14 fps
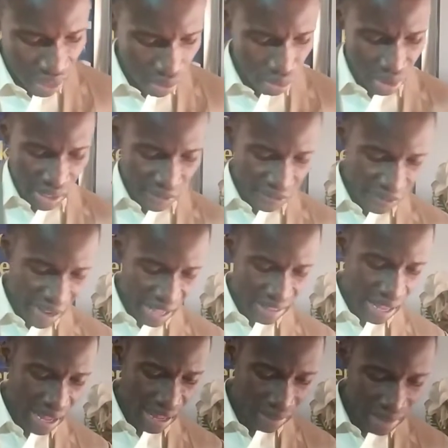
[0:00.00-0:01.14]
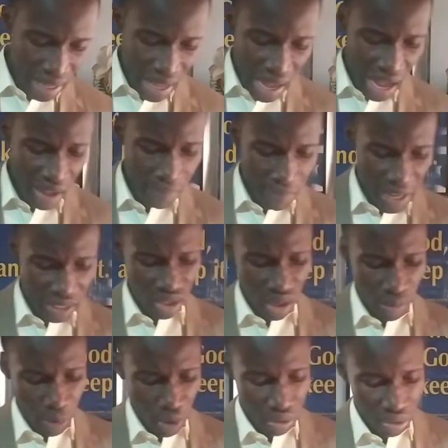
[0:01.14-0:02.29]
We say, Father, have mercy
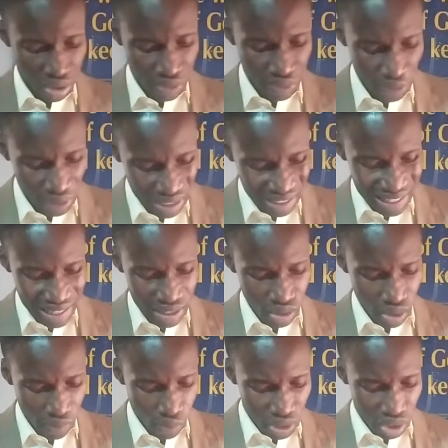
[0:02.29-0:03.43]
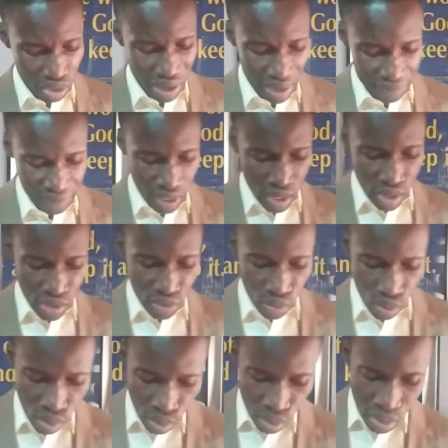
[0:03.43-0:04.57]
upon us for the sins of witchcraft
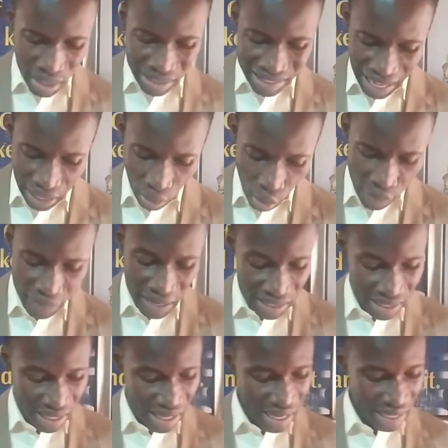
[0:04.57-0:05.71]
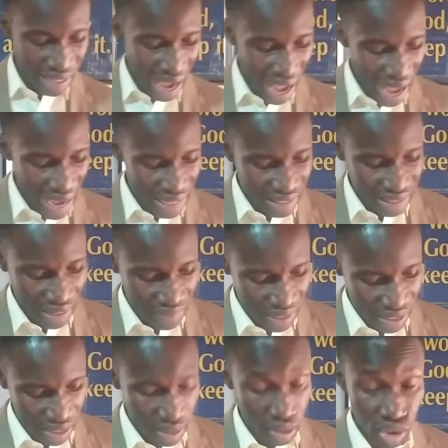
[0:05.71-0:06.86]
through sycophancy and eye
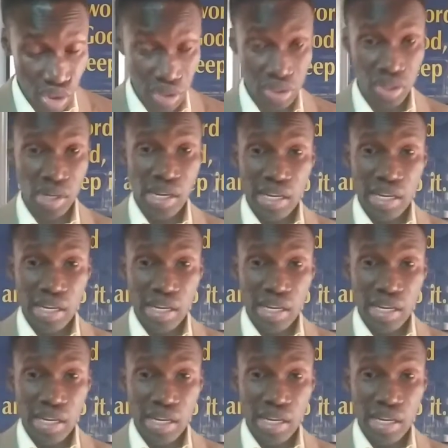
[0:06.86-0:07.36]
service in the church.